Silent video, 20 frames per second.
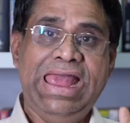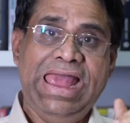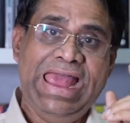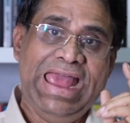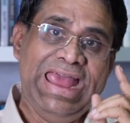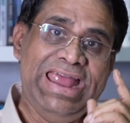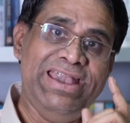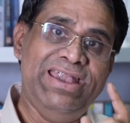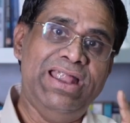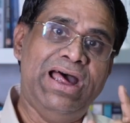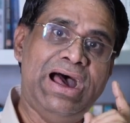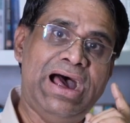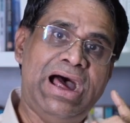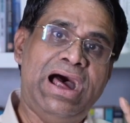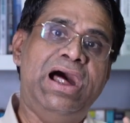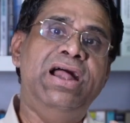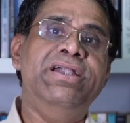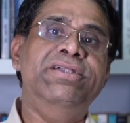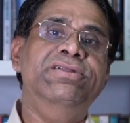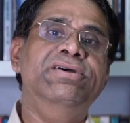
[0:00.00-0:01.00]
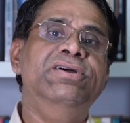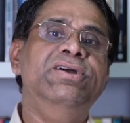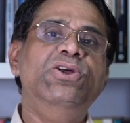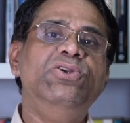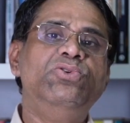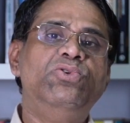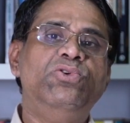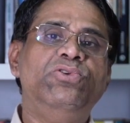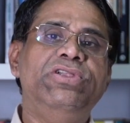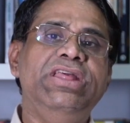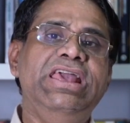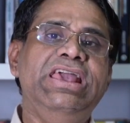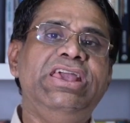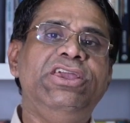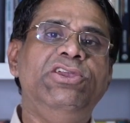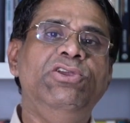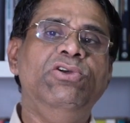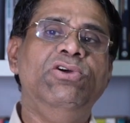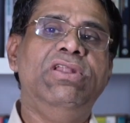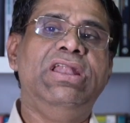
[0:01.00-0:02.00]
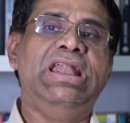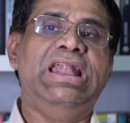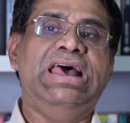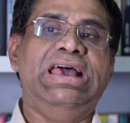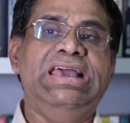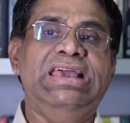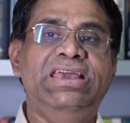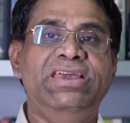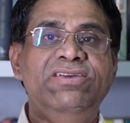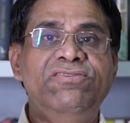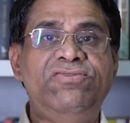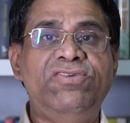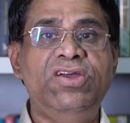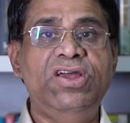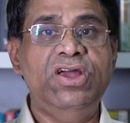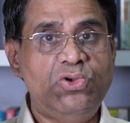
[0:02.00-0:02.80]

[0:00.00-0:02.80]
and hard to take your life